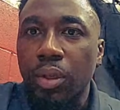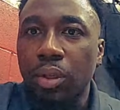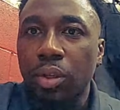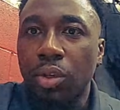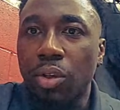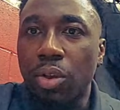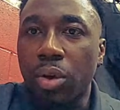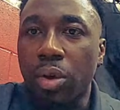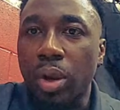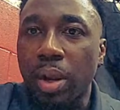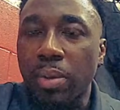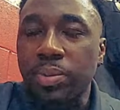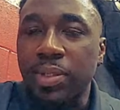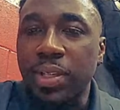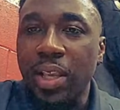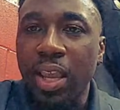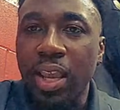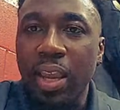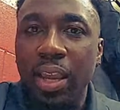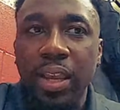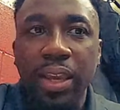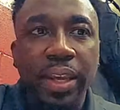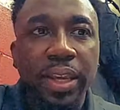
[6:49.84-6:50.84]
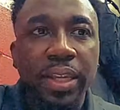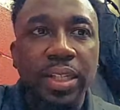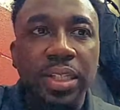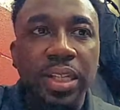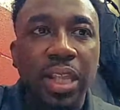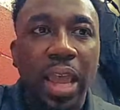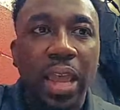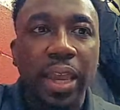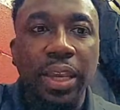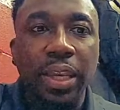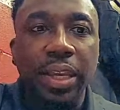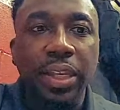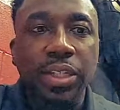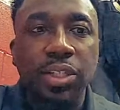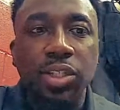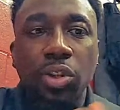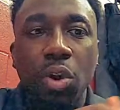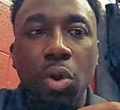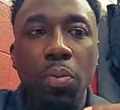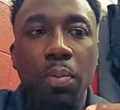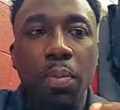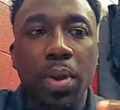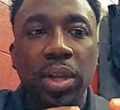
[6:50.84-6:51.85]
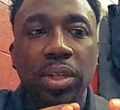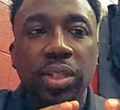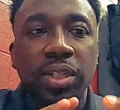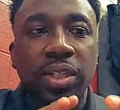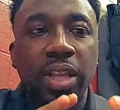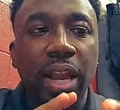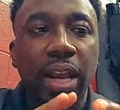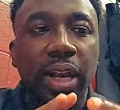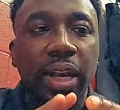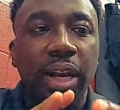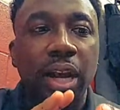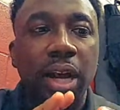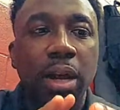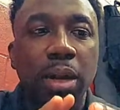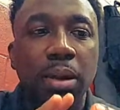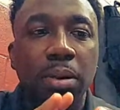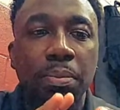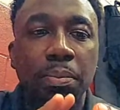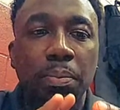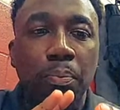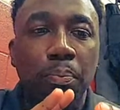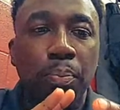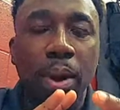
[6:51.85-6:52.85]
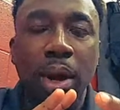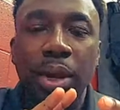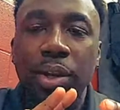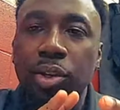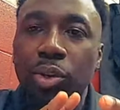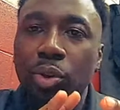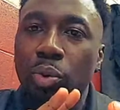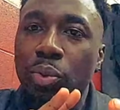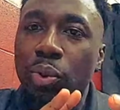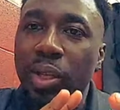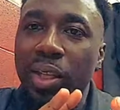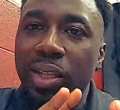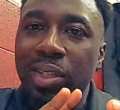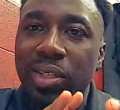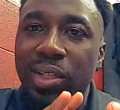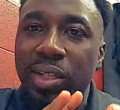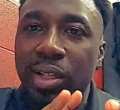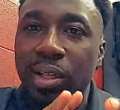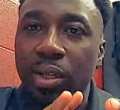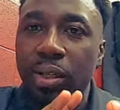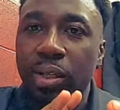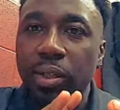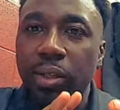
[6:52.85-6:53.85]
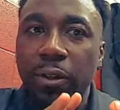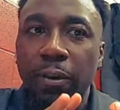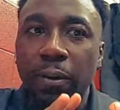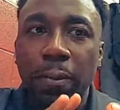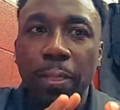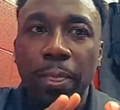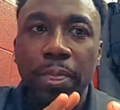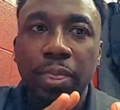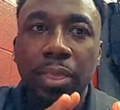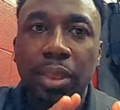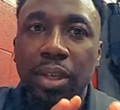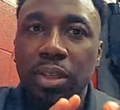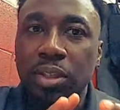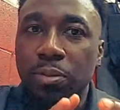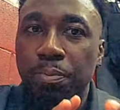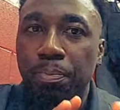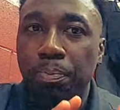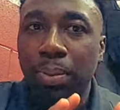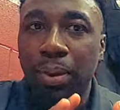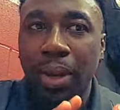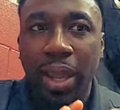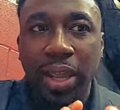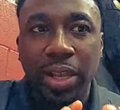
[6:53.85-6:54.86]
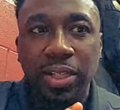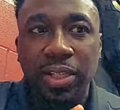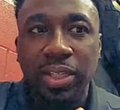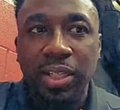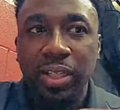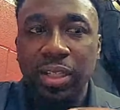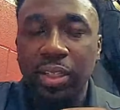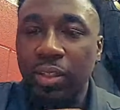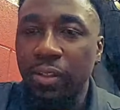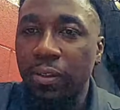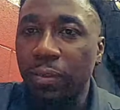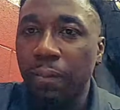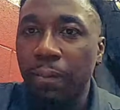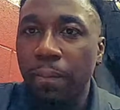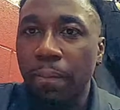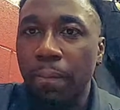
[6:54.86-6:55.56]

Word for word: You know what I'm saying? It's like it's so much that come bundled into this blessing.